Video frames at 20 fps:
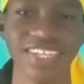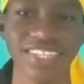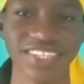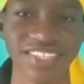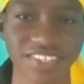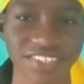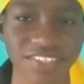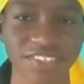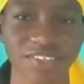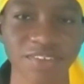This
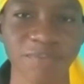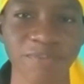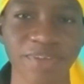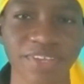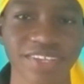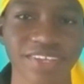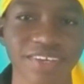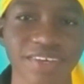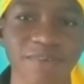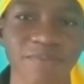is
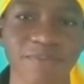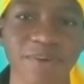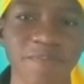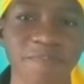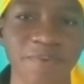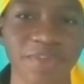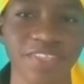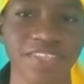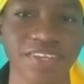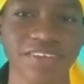Jamaica by
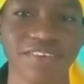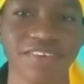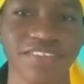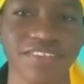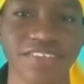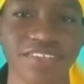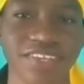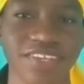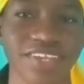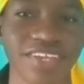Peter
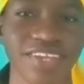Gracey.